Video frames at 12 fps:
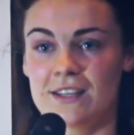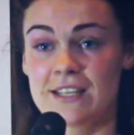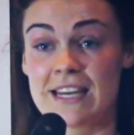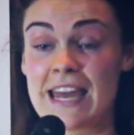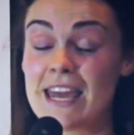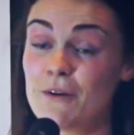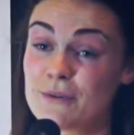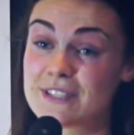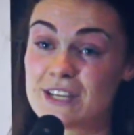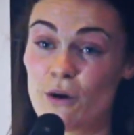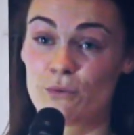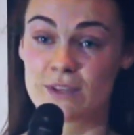And he was
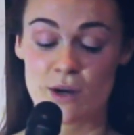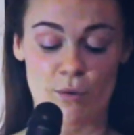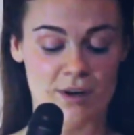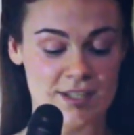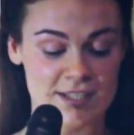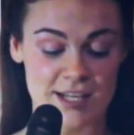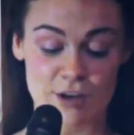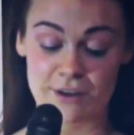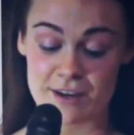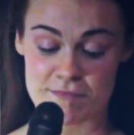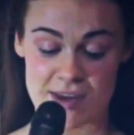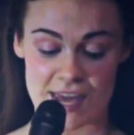the only one to
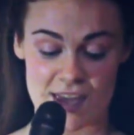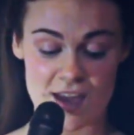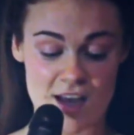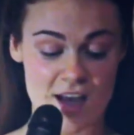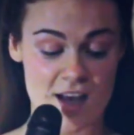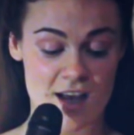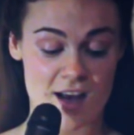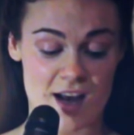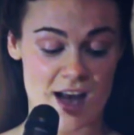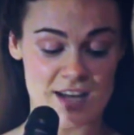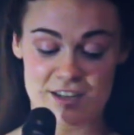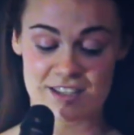look at me
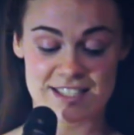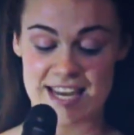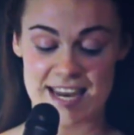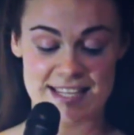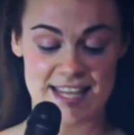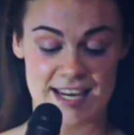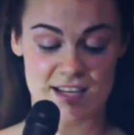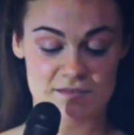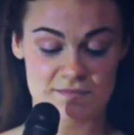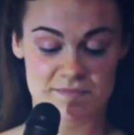and not say a thing.